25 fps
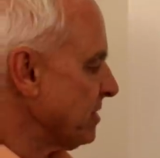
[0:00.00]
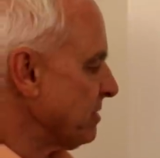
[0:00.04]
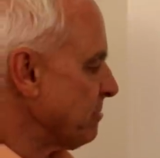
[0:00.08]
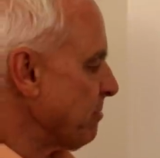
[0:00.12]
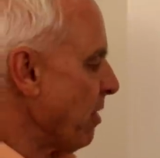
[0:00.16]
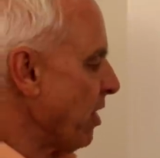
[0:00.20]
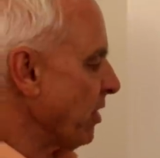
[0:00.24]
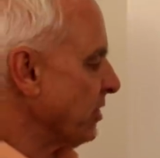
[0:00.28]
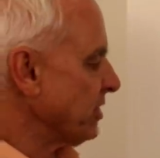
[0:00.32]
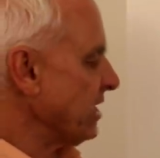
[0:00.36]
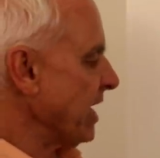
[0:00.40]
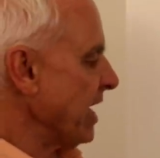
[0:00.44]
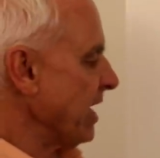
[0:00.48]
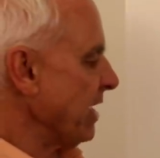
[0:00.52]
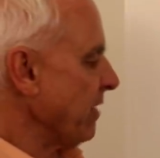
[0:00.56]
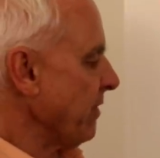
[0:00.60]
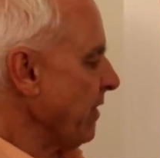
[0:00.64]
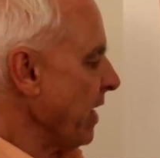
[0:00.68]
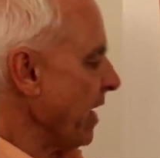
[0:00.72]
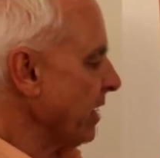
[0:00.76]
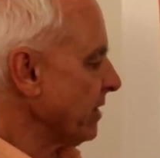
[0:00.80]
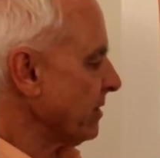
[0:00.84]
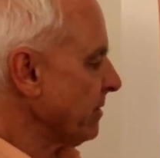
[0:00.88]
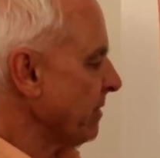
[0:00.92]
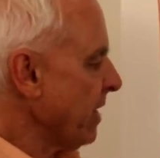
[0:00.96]
partake in
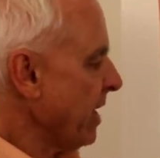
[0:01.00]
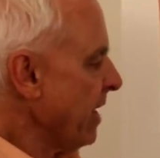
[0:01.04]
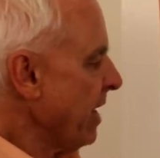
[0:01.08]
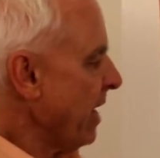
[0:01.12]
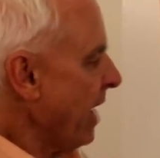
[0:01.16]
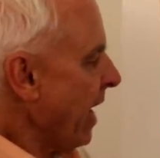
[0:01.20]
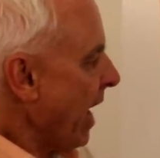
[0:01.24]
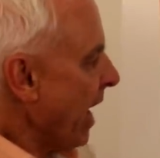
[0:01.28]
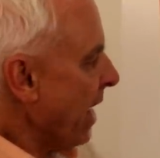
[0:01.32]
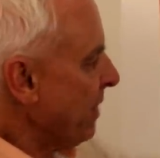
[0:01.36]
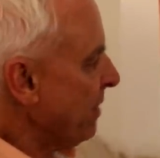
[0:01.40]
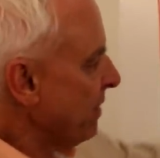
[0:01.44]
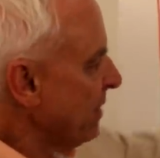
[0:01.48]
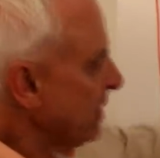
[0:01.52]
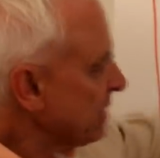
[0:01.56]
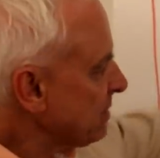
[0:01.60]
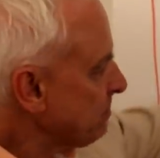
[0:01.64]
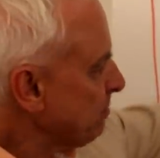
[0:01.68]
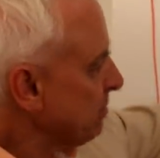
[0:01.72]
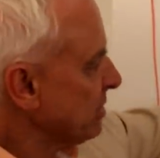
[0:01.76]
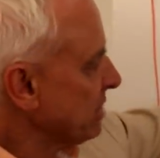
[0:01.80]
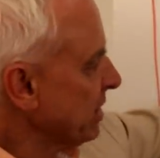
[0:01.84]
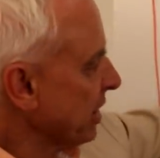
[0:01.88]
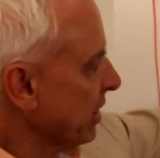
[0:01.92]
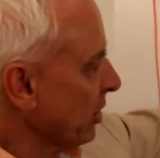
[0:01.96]
that. And this
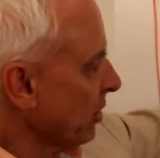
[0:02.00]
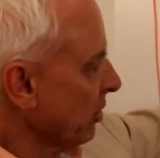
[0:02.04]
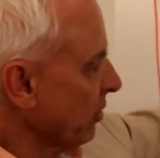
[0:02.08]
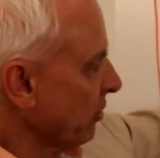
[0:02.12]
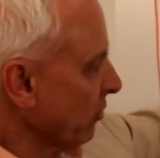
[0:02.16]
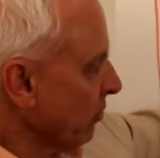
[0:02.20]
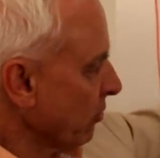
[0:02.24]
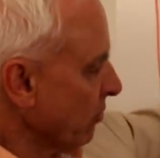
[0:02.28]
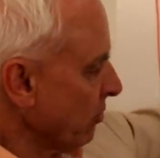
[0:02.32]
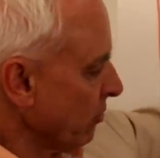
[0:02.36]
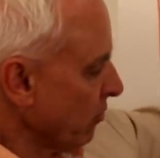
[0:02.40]
particular